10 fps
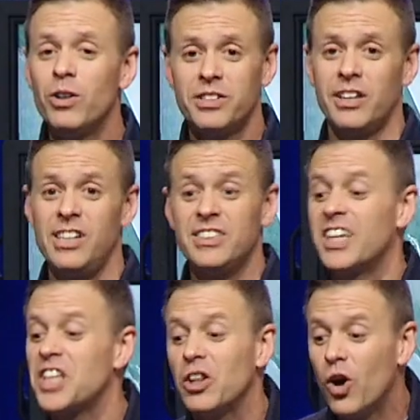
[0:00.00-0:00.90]
says. He
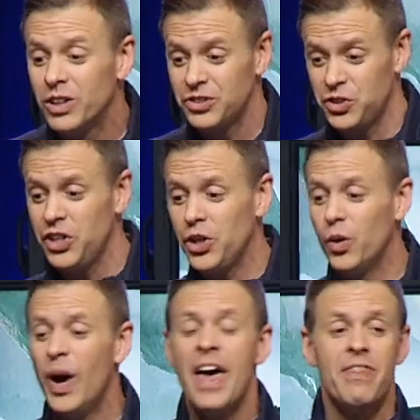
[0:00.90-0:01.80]
says, I long to see you
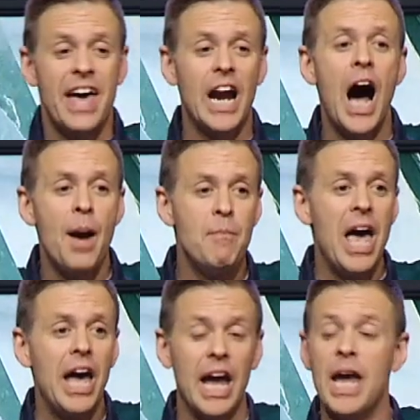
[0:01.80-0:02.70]
that I
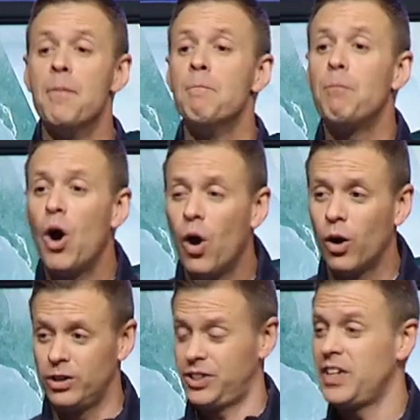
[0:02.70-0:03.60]
may
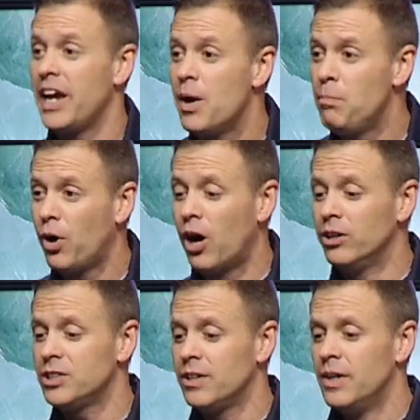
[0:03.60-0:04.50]
impart, say,
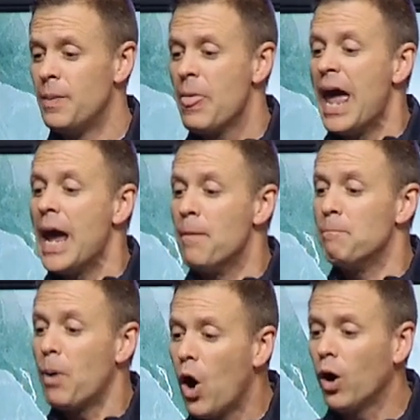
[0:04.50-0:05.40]
impart
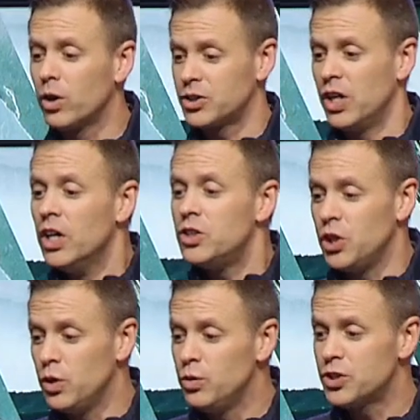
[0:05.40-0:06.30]
impart to
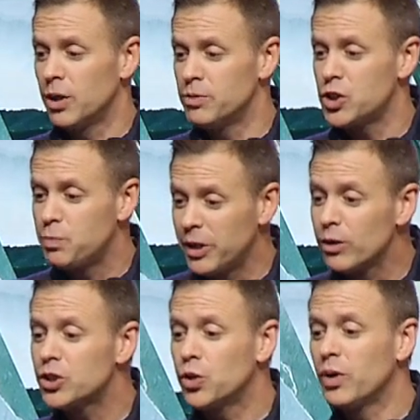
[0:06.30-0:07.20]
you some
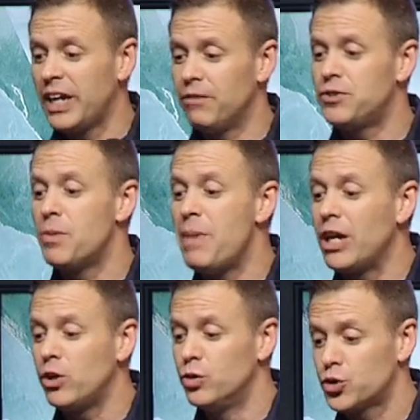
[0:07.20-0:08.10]
spiritual gift to
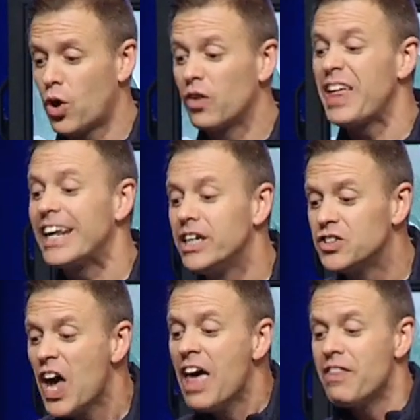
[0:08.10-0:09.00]
make you strong. That is,
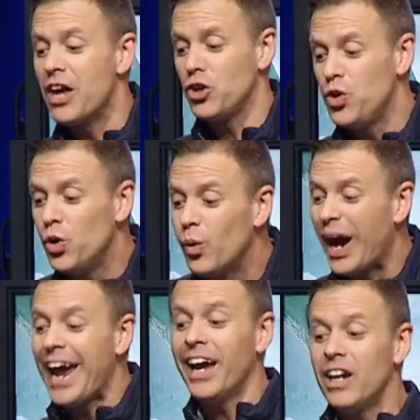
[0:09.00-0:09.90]
that you
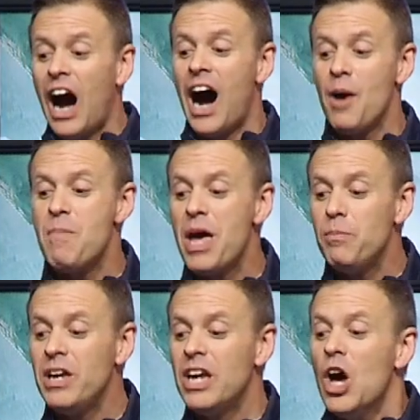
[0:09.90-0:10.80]
and I may
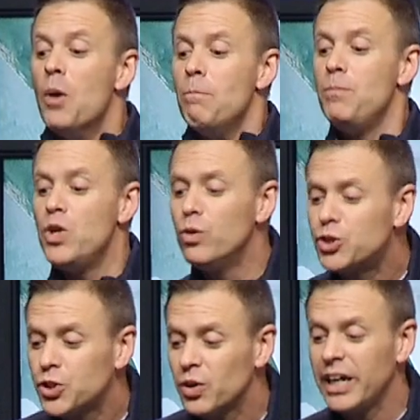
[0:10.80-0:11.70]
be
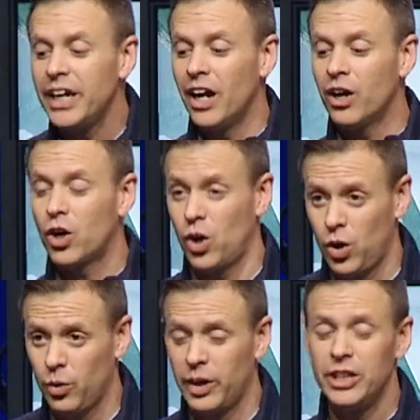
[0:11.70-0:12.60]
mutually
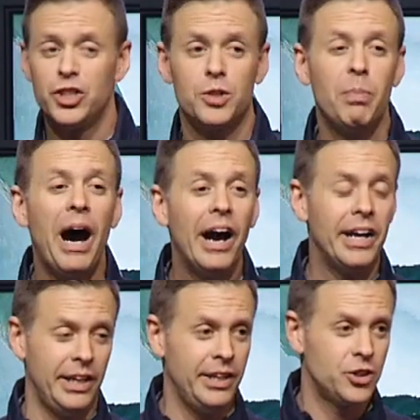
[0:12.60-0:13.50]
encouraged by
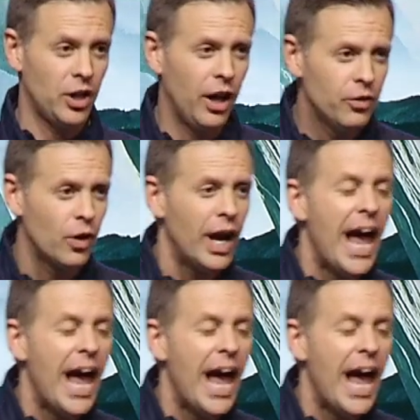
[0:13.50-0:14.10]
each other.